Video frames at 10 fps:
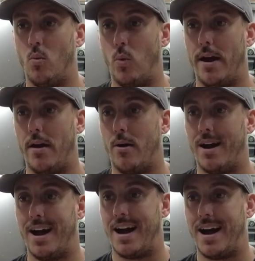
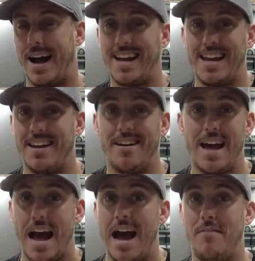where I cannot
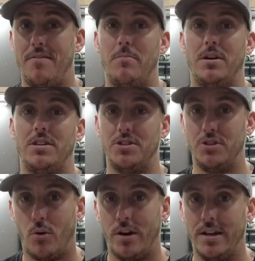have that much
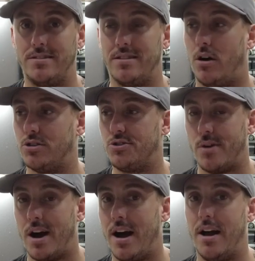noise. I'll
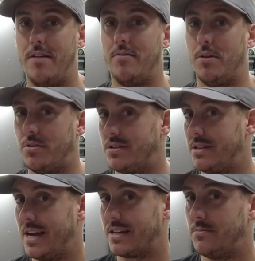drive the
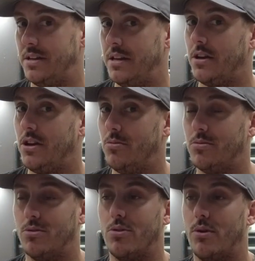person next to me in the
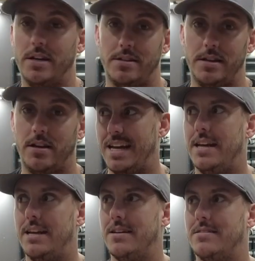cubicle crazy.
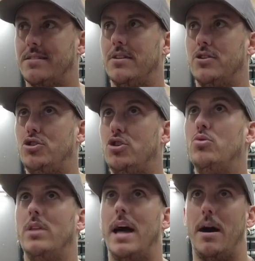It is
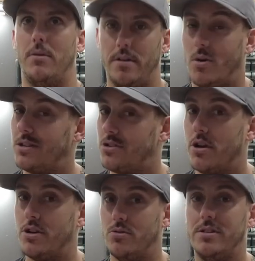too loud. So I
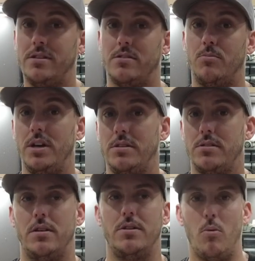started doing some
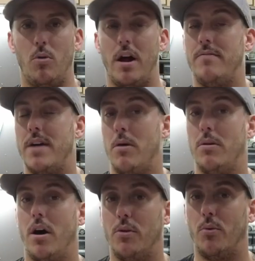research. What I
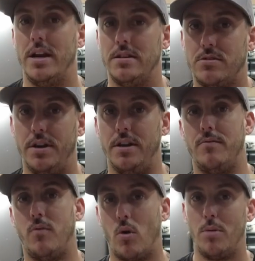found on the
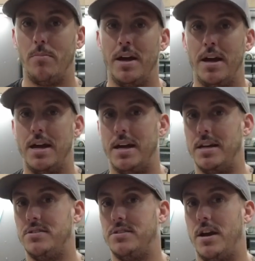Raise3D forum
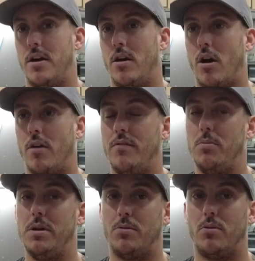is there are a few
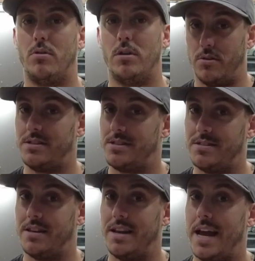people, so this
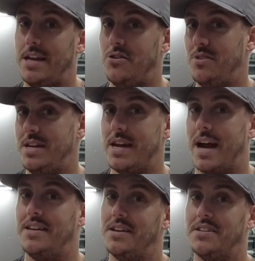isn't a unique
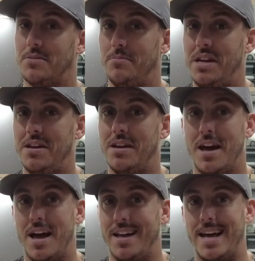idea to me,
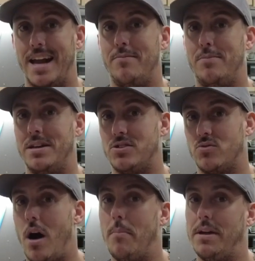that have been
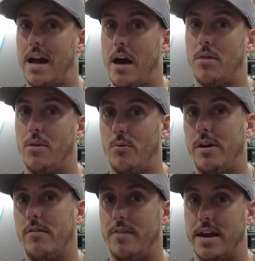swapping out the
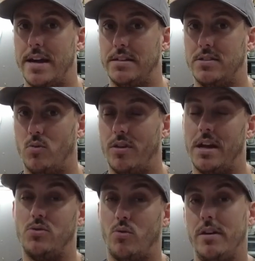rear fans with
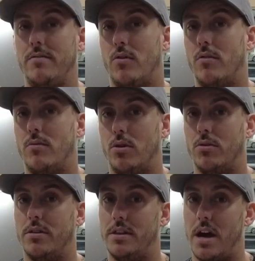a 24
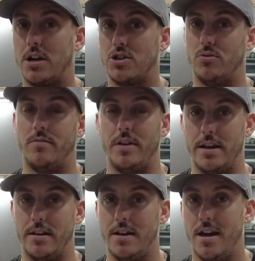volt Noctua
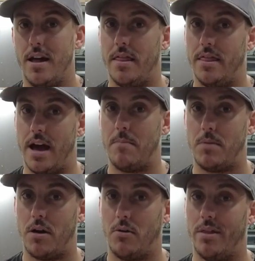fan. That
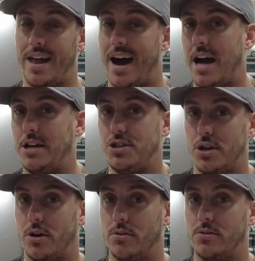model that I
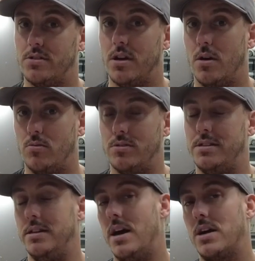chose was
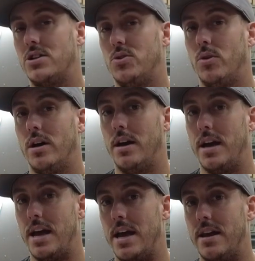the Noctua
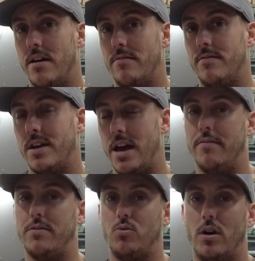NF
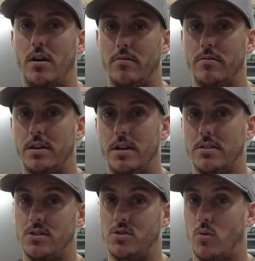F12.
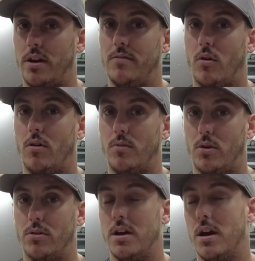It's a 24
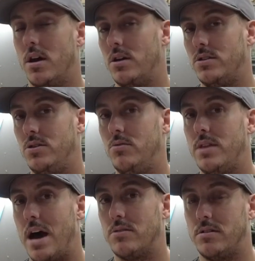volt
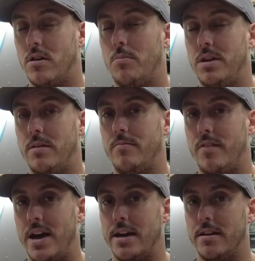2000 RPM
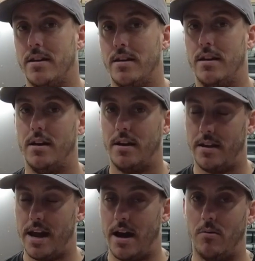fan.
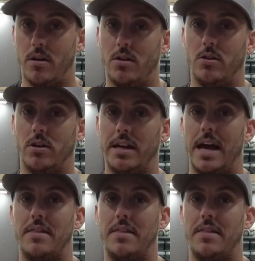Now, looking